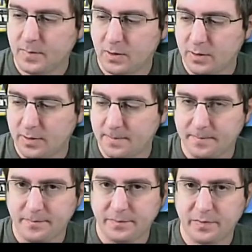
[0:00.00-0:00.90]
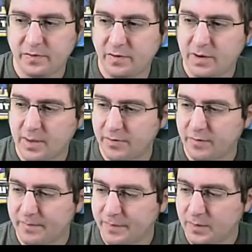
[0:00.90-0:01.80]
Alright, see what happens.
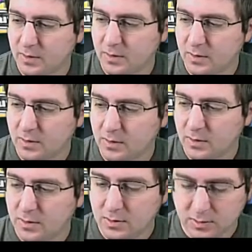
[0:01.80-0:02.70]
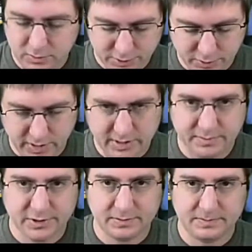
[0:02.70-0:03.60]
2
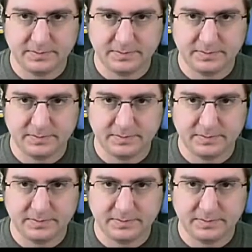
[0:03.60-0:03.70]
items.